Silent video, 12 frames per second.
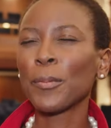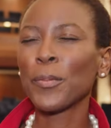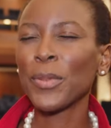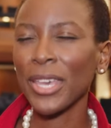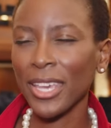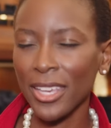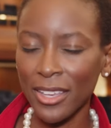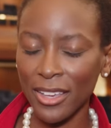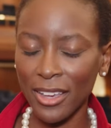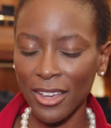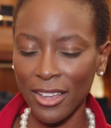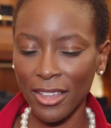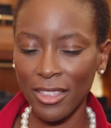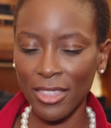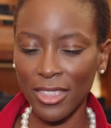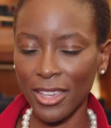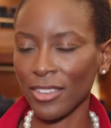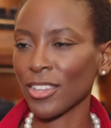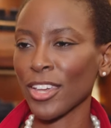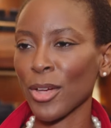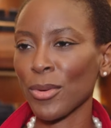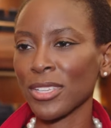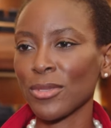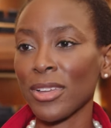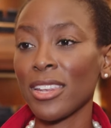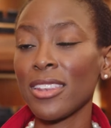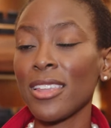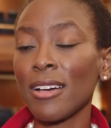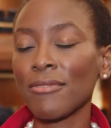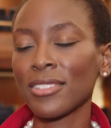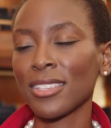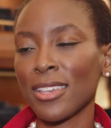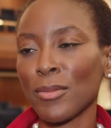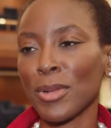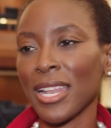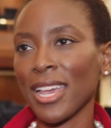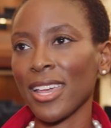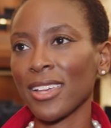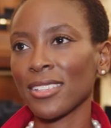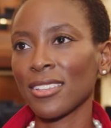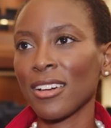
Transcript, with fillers: big uh, theatre goer, so I love seeing plays.